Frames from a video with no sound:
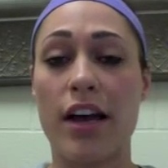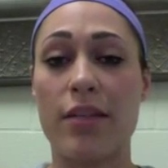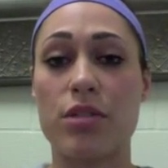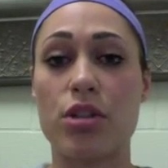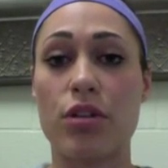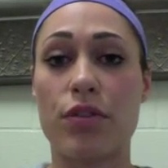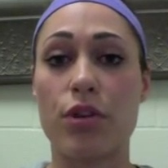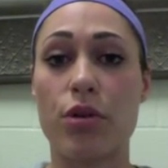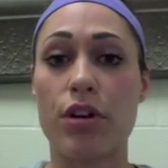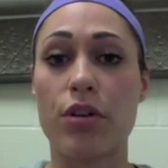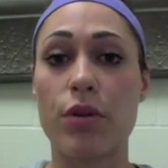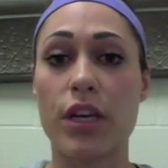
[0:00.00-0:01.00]
So if you're
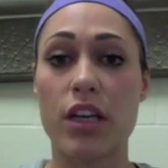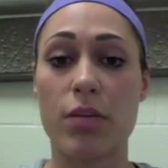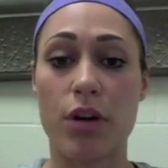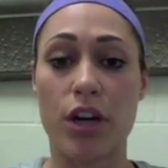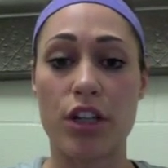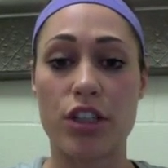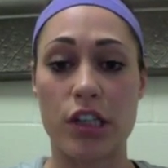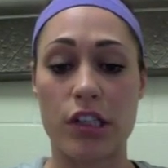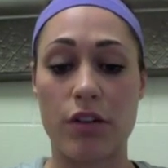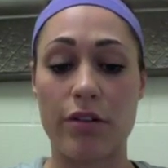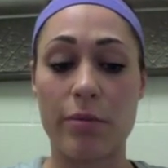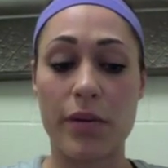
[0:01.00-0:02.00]
in a wiki project,
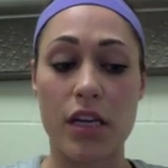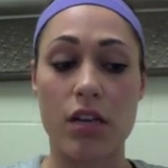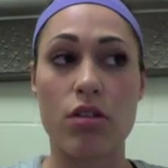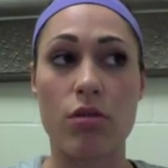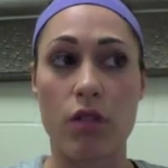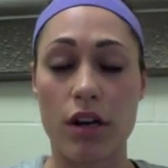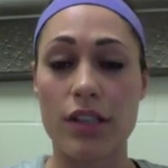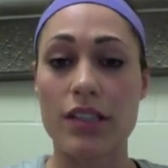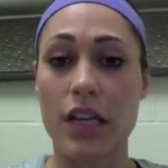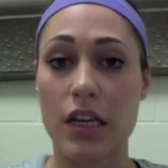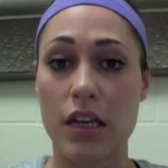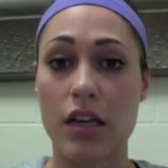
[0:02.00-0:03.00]
I repeat, you are
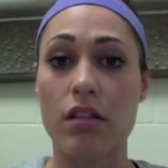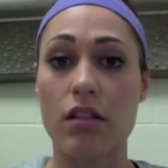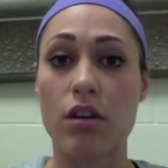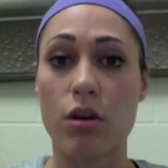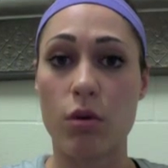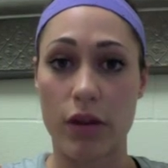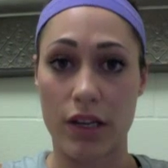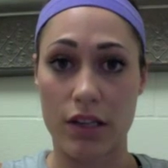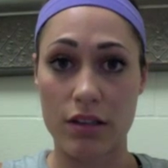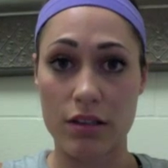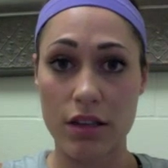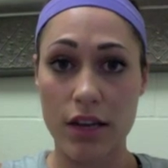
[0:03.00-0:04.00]
taking the
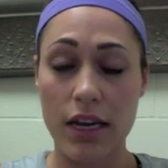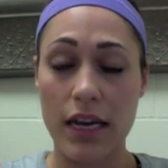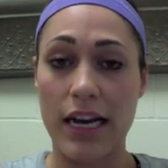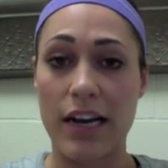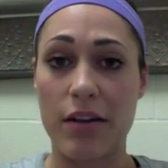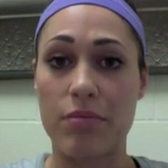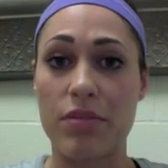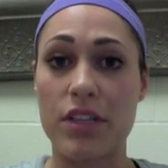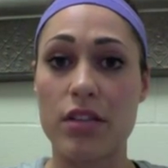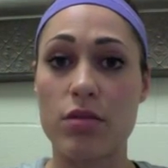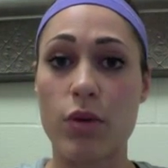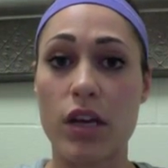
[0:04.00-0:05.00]
quiz.
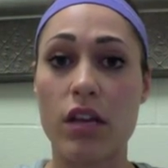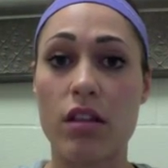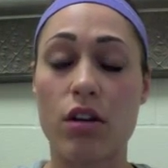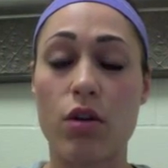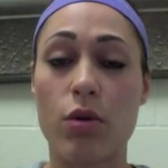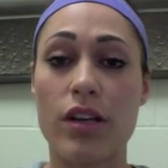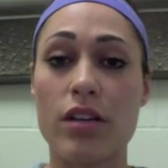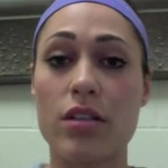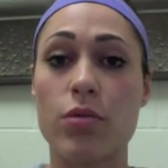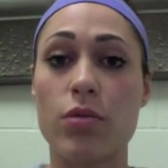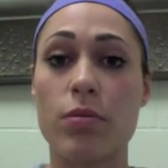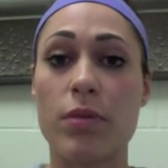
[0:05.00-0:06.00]
This week, the
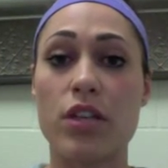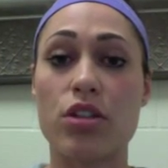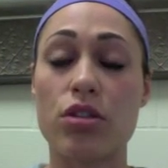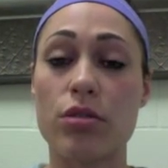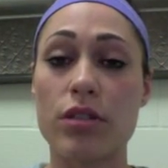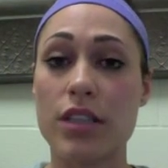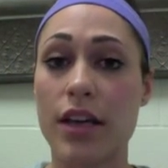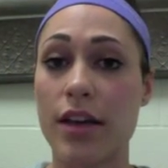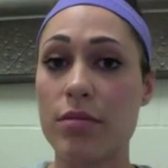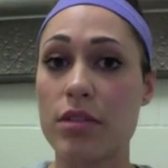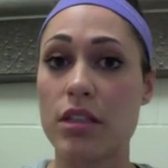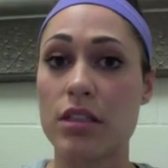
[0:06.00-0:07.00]
quiz will be 2
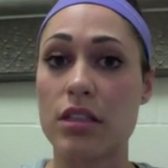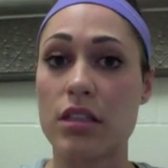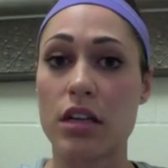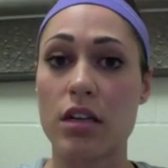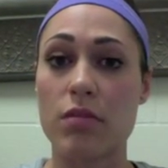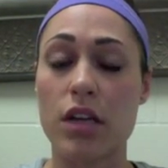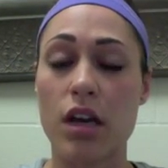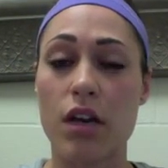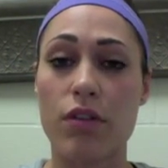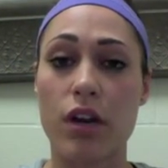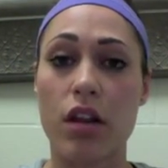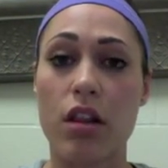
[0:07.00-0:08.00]
attempts since it's going to be
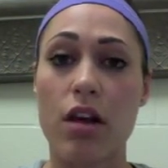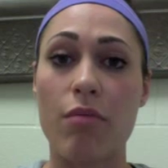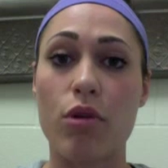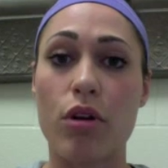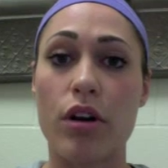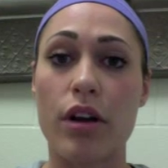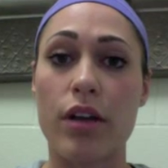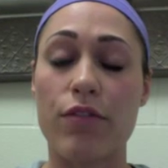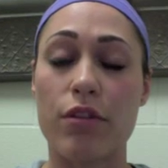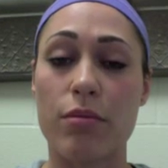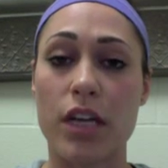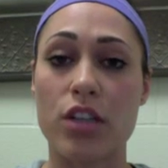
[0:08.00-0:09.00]
covering a lot more
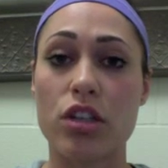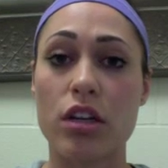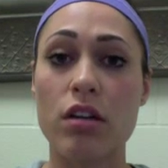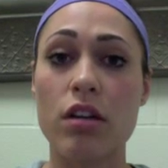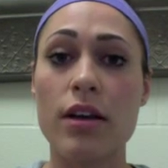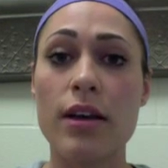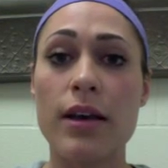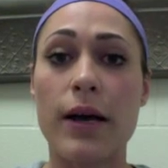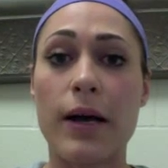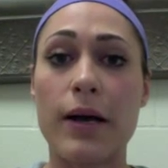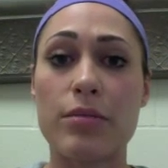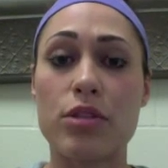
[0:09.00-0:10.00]
information.
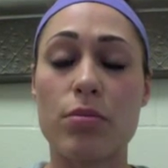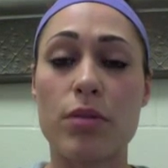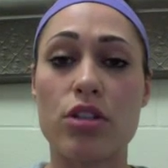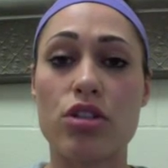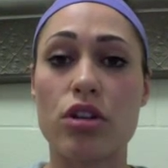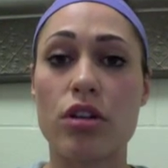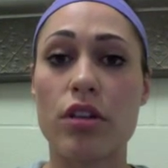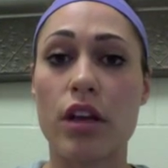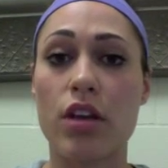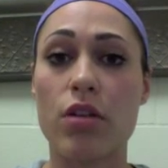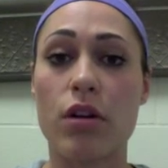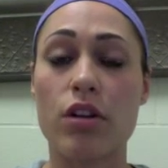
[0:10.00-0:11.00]
So be sure
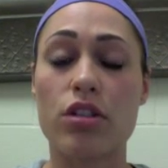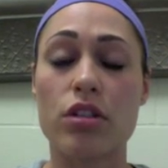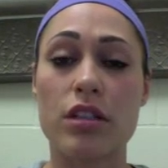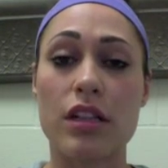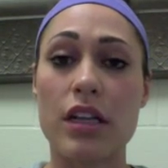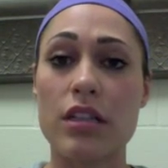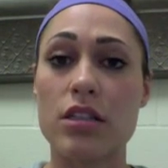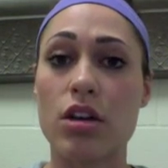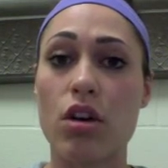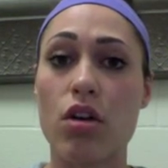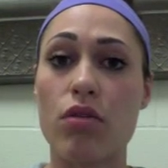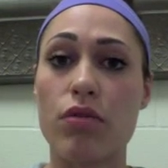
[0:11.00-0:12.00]
that you are just
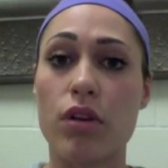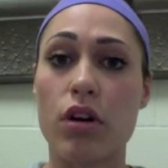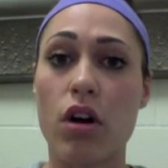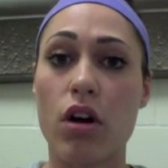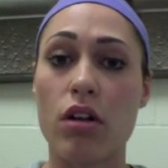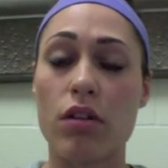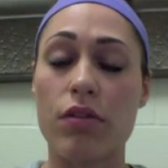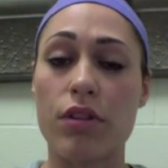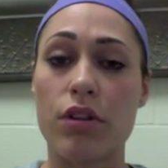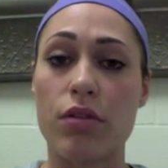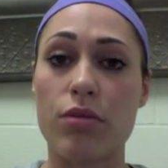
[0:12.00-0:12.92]
glancing over all of the